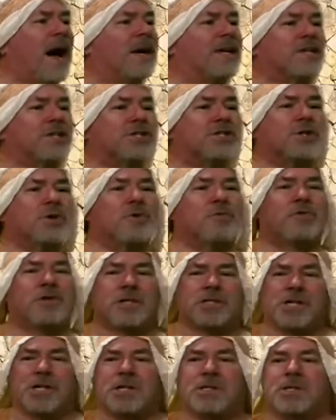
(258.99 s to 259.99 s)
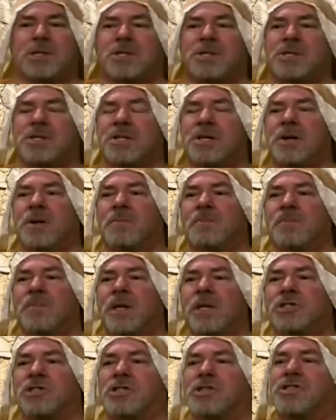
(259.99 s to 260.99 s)
can do for Jesus.
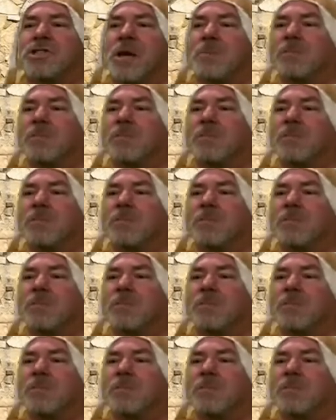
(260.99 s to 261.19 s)
She says, I'm